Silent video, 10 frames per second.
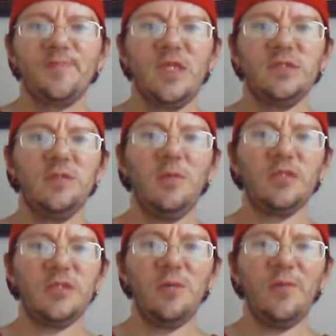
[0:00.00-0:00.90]
Some of the
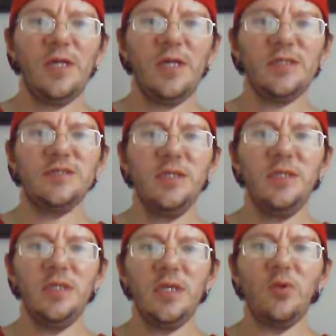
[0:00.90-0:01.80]
stuff I see
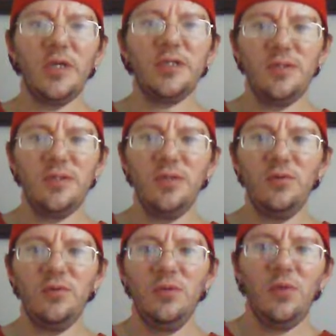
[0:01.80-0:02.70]
and run into
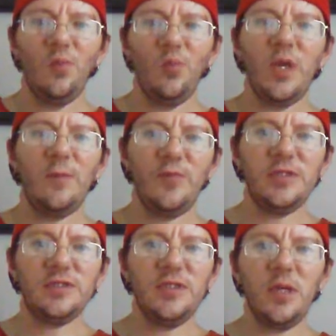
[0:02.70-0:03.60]
when I'm
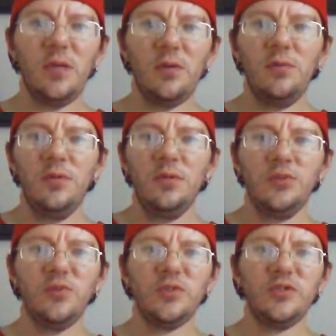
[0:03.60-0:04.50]
fixing to go
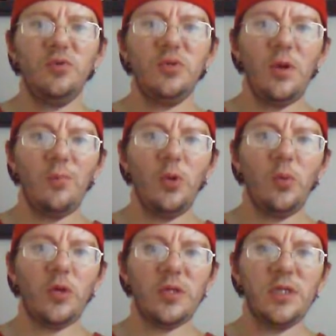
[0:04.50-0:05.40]
to the studio and put
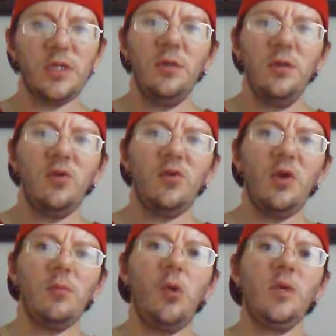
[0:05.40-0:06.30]
work in, or I'm
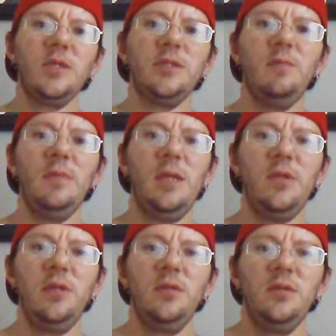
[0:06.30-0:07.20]
going out to
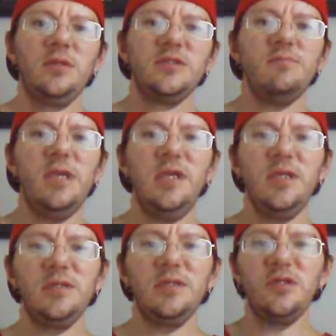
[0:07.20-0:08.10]
maybe some
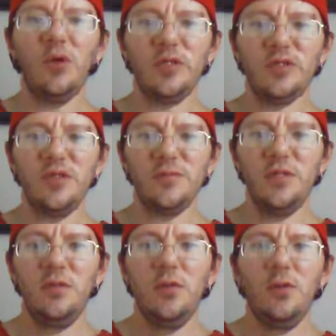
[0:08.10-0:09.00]
meeting somewhere or
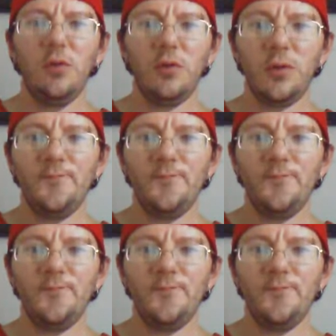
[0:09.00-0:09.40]
something, or